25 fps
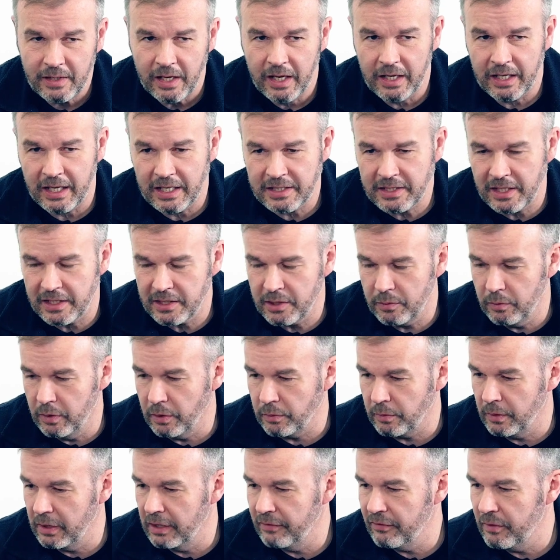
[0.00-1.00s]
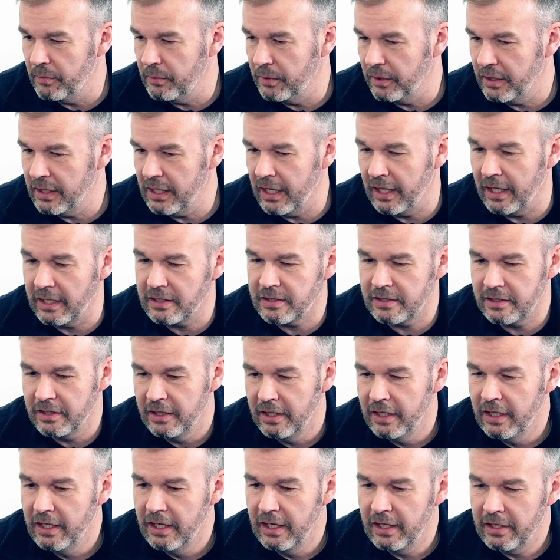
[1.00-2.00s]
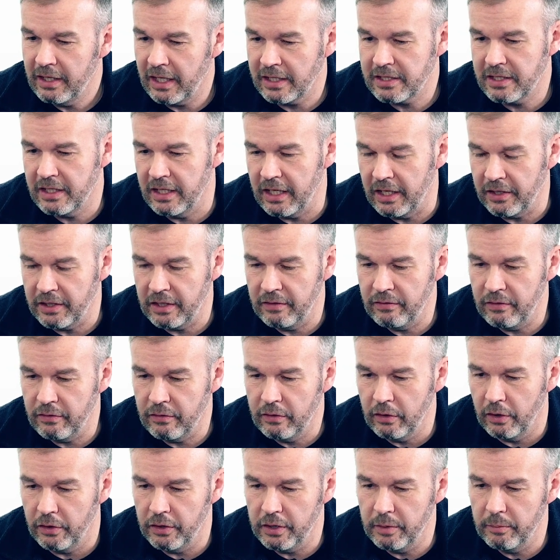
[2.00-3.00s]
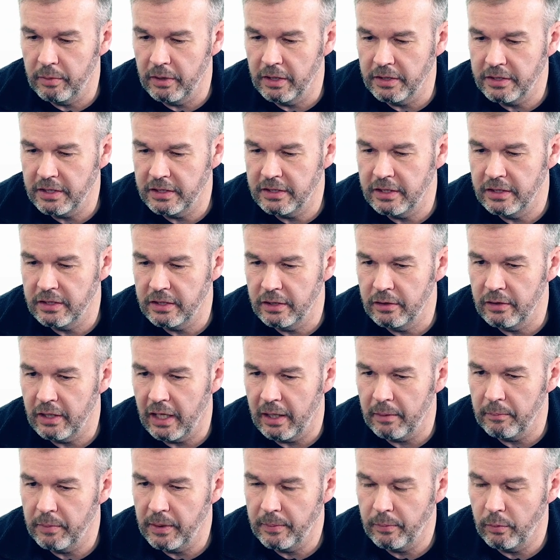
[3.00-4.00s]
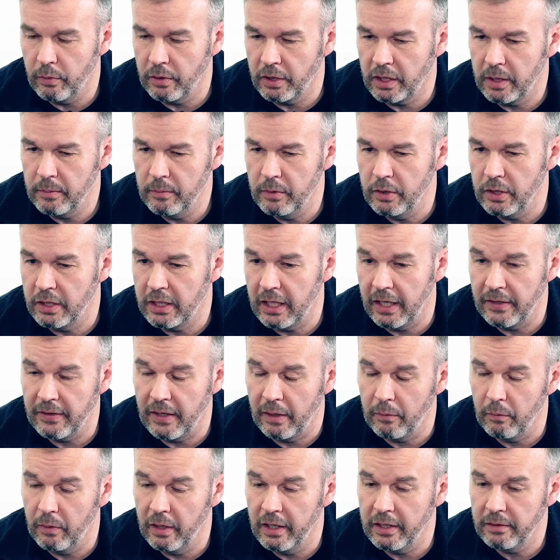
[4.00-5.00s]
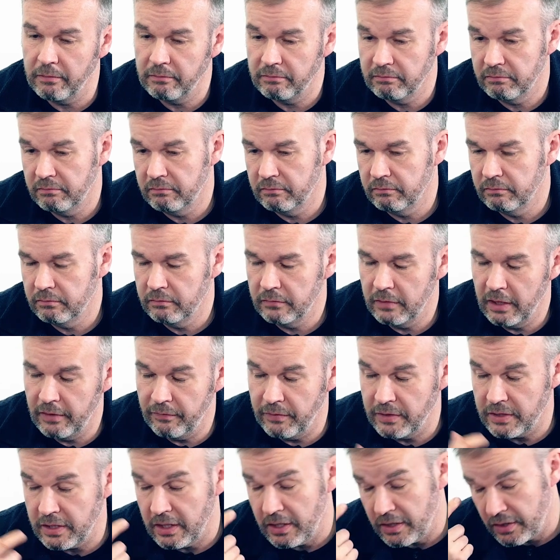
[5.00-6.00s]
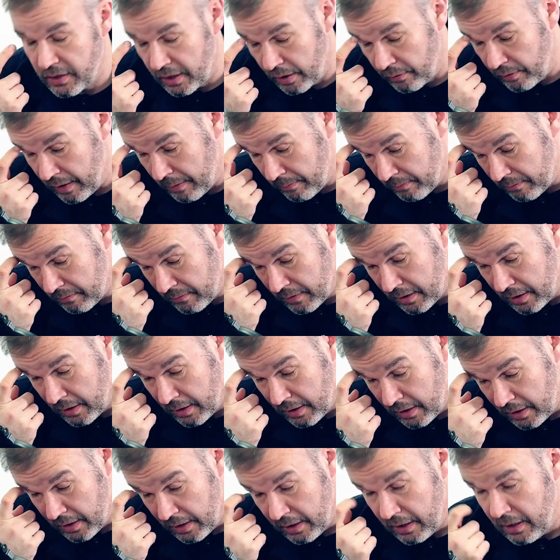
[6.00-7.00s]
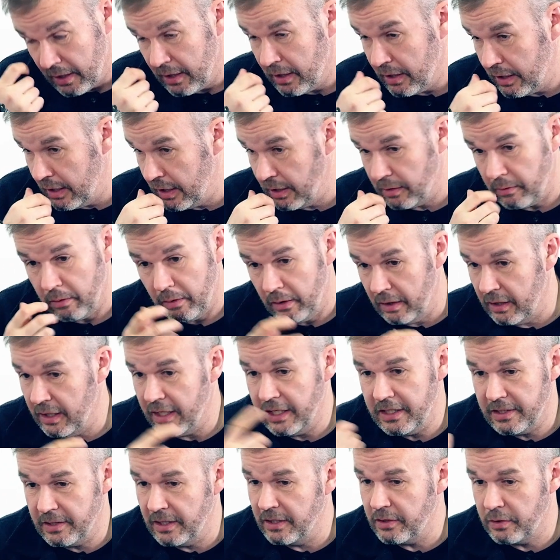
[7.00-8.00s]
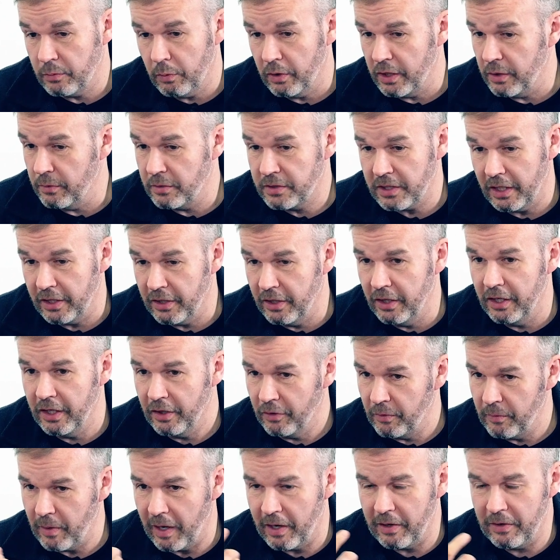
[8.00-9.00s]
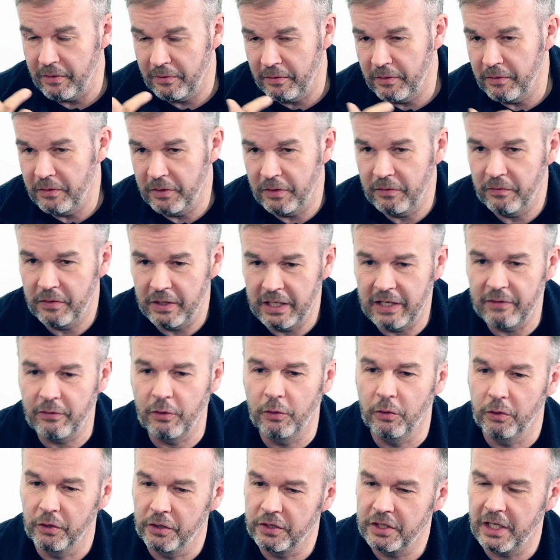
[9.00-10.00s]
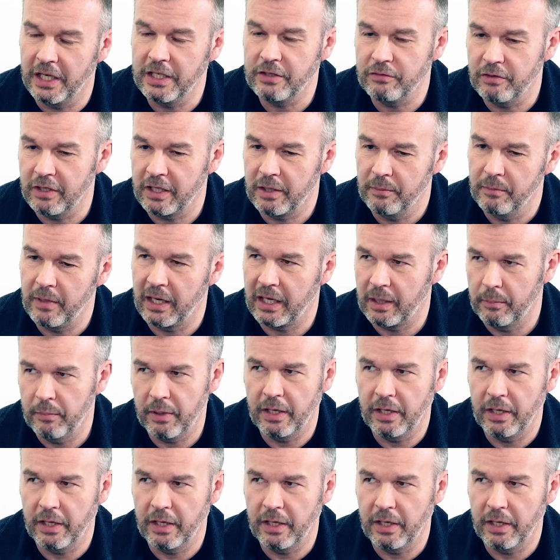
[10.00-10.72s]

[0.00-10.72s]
I guess that's the world we live in. But yeah, that's neat. I think if you've got the ability to do that and people want to communicate that way, if it's in CRM, it leads into what you were saying earlier about if you give it all the data, it can make a